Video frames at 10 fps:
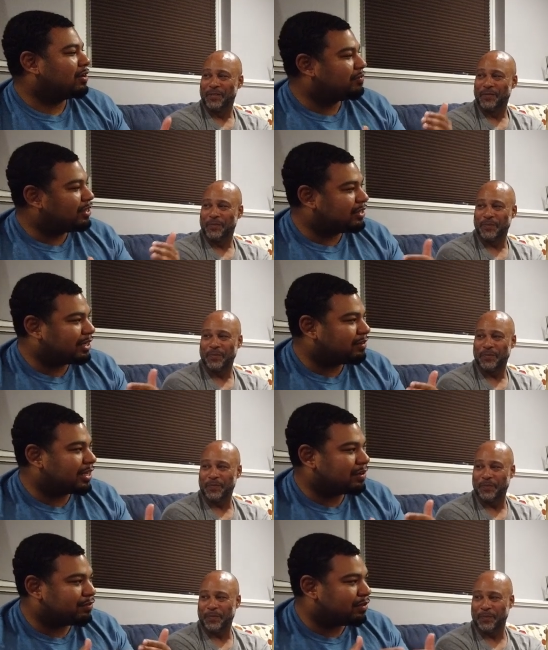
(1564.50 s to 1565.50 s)
Speaker 1: if they're eh, like
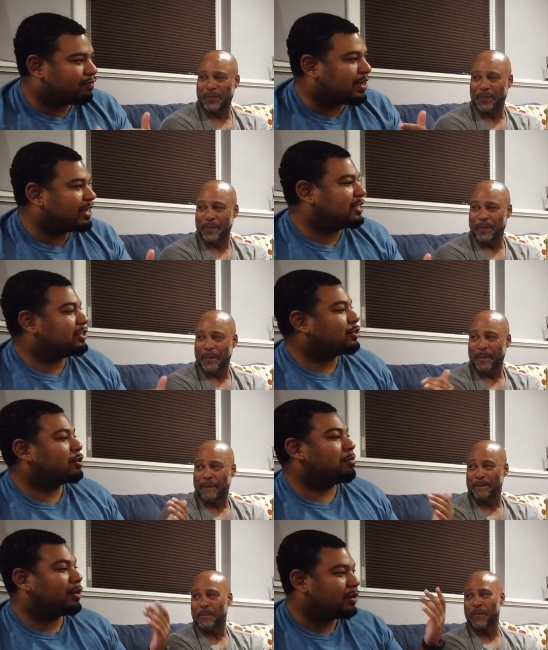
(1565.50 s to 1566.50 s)
if they're fighting, he's talking
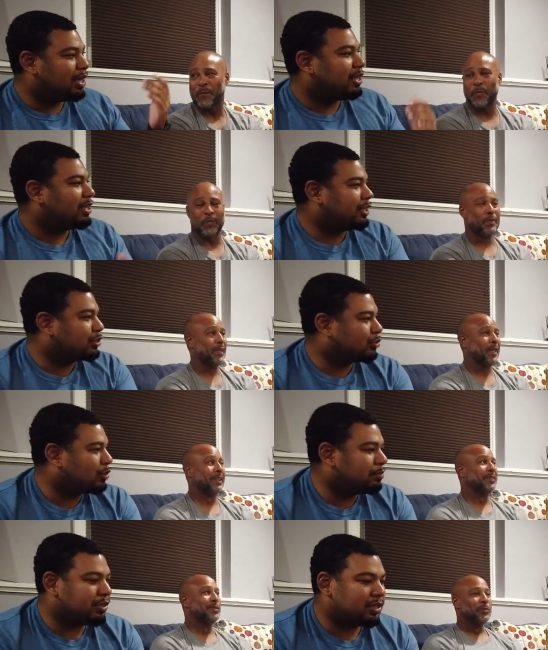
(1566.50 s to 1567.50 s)
about like
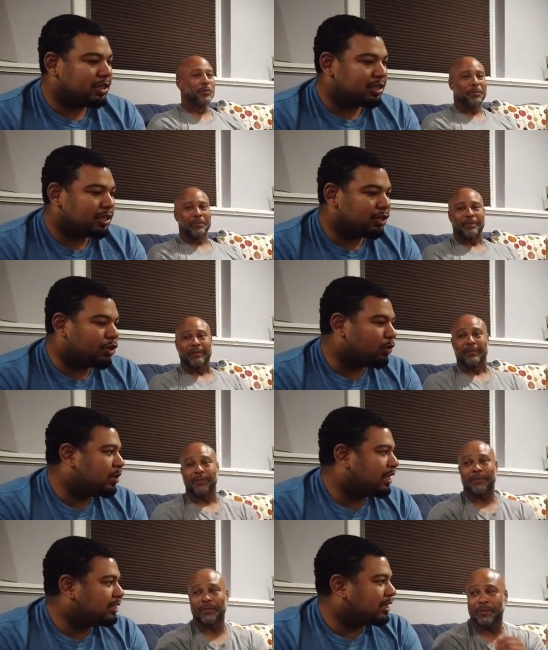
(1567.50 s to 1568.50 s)
screaming and they're going
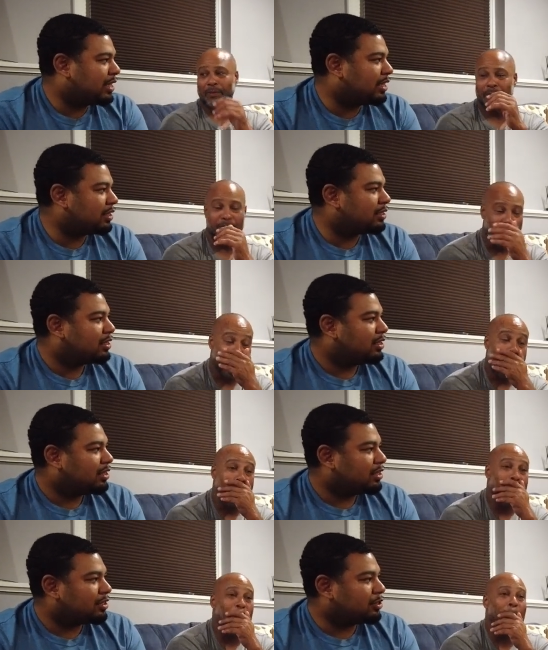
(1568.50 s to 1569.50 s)
head to head.
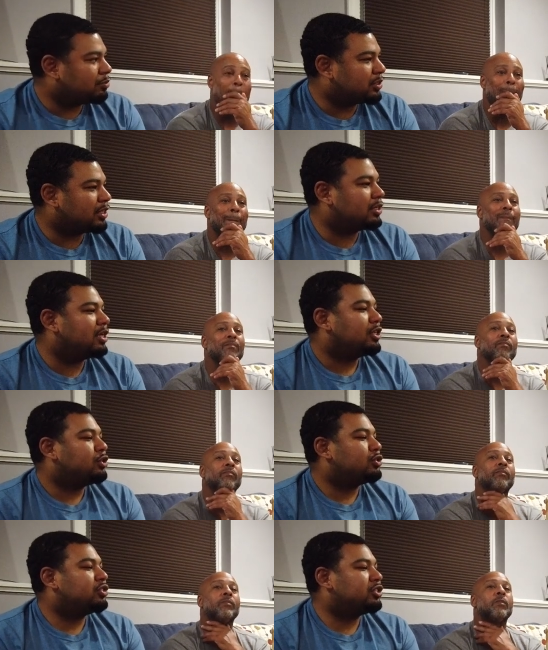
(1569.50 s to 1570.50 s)
You know what I'm saying? You
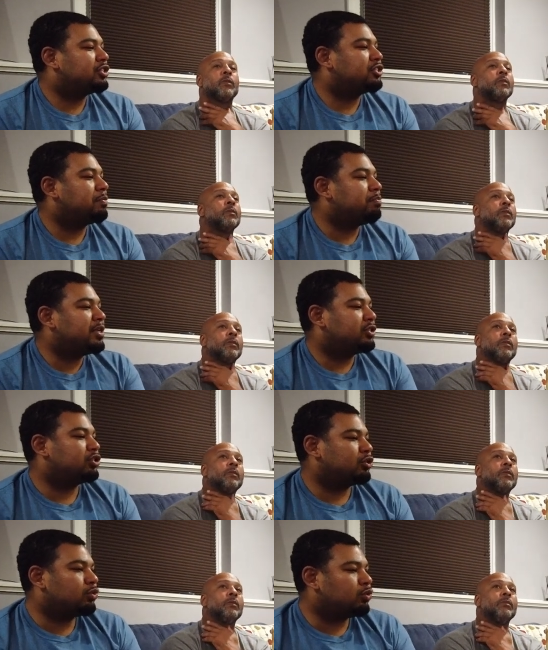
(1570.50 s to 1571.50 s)
should just submit
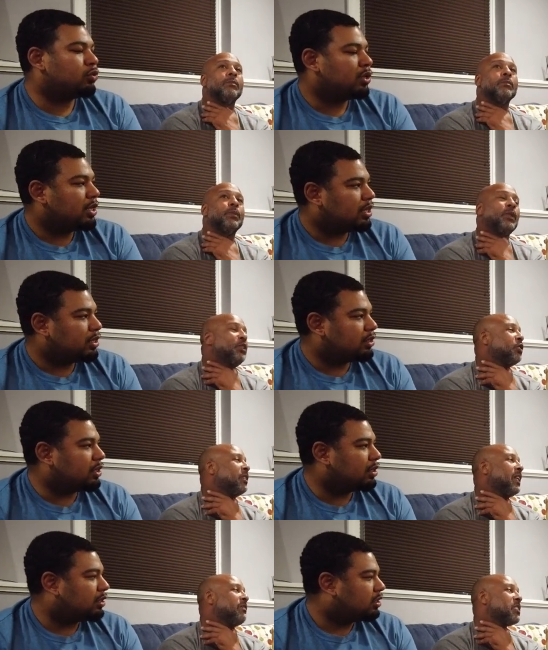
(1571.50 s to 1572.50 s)
to because you're gonna the,
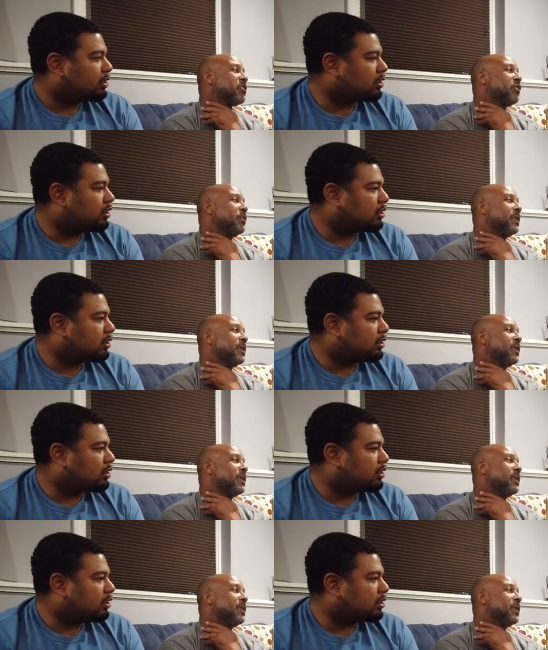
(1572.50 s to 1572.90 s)
have disagreements.